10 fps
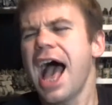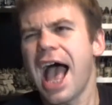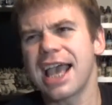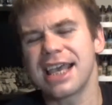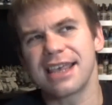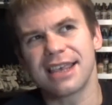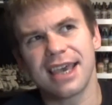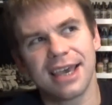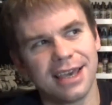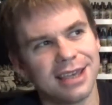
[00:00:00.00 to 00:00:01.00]

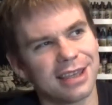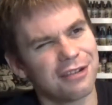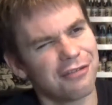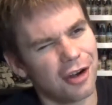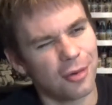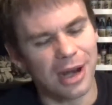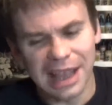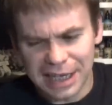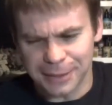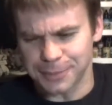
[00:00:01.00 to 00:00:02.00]
The Infernal
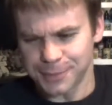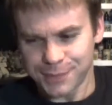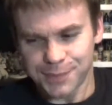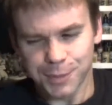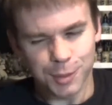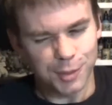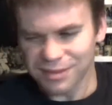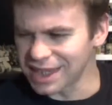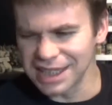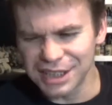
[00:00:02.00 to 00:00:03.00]
Relic
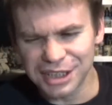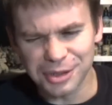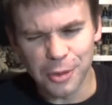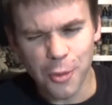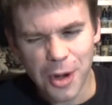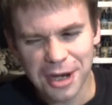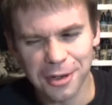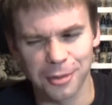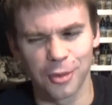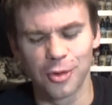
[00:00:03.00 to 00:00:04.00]
is a
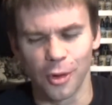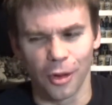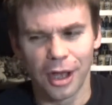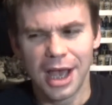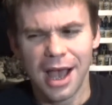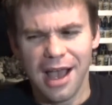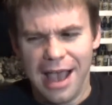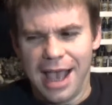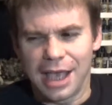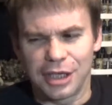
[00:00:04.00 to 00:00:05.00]
weird rule.
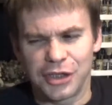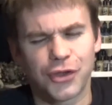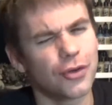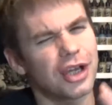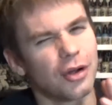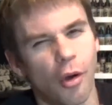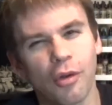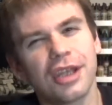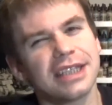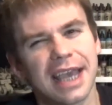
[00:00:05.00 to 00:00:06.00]
You can
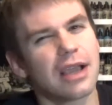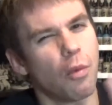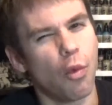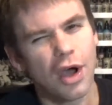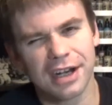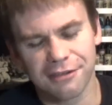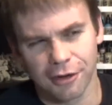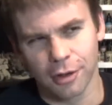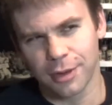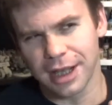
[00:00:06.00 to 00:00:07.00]
only take 1
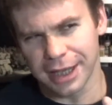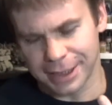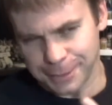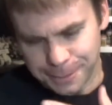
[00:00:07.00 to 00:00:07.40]
Infernal Relic